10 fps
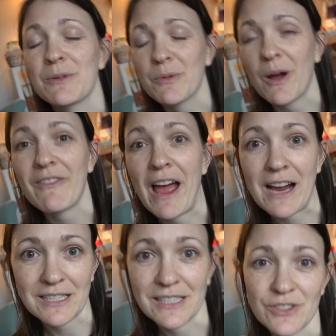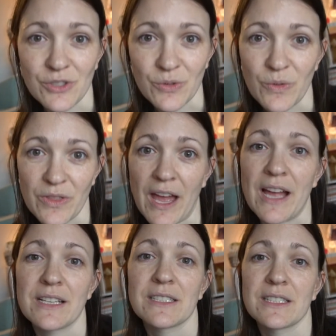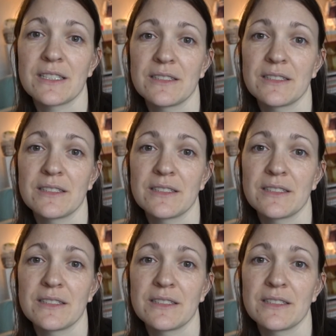we won't have access to that